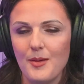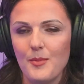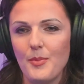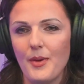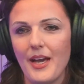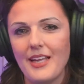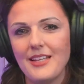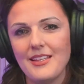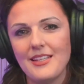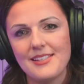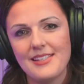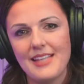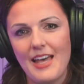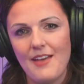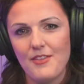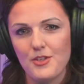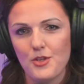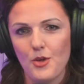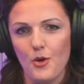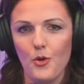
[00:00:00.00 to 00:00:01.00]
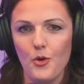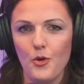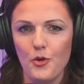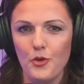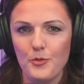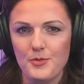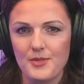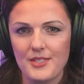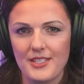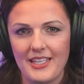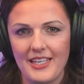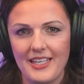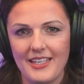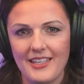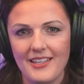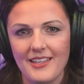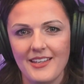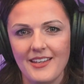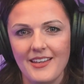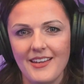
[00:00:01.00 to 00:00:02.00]
buying these lavish homes and
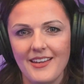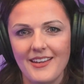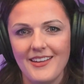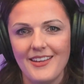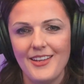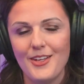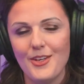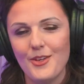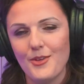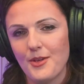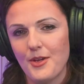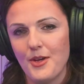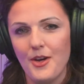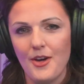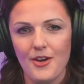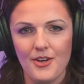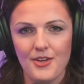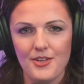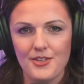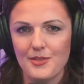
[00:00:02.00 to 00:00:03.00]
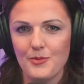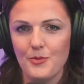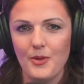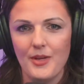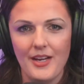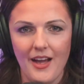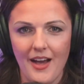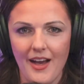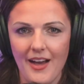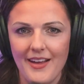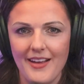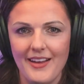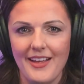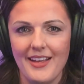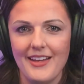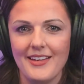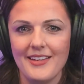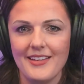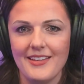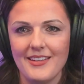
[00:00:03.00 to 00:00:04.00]
like, you know, the cars and whatnot.
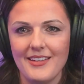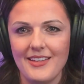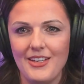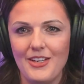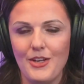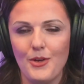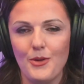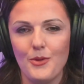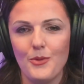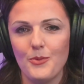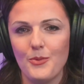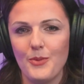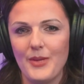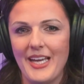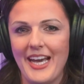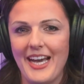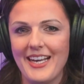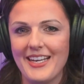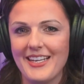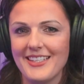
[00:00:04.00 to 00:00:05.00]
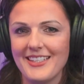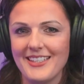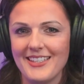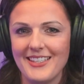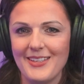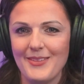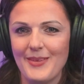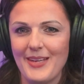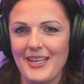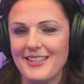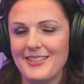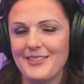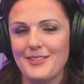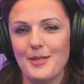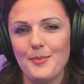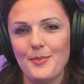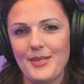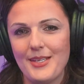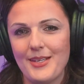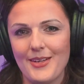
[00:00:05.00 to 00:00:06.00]
And, you know, we had a we had
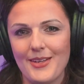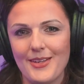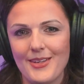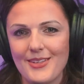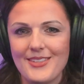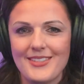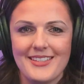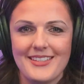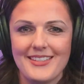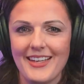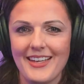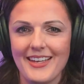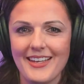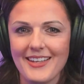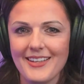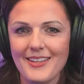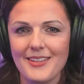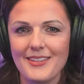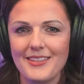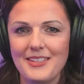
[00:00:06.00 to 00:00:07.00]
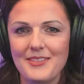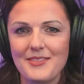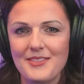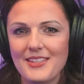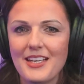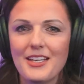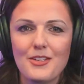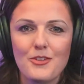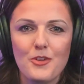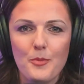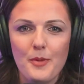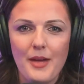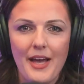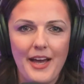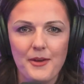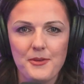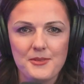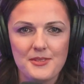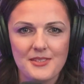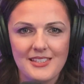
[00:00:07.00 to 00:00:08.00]
dumpy cars and like lived in like a normal
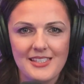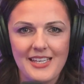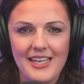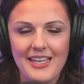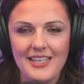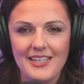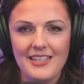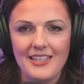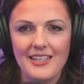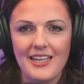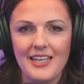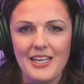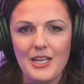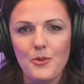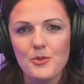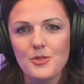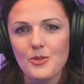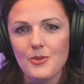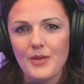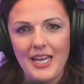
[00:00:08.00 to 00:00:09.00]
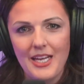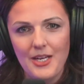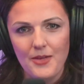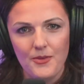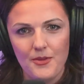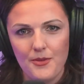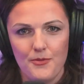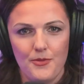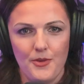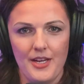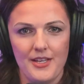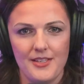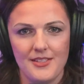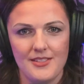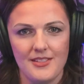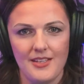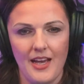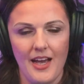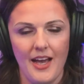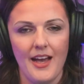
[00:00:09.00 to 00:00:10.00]
house and and, and it was okay to, for
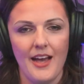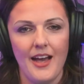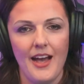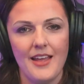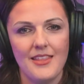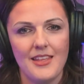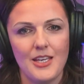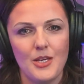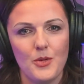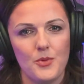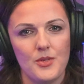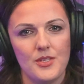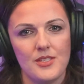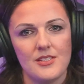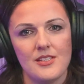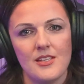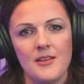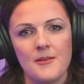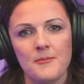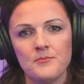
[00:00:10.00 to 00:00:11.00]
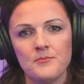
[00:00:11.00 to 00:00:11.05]
us. Uh, I think it was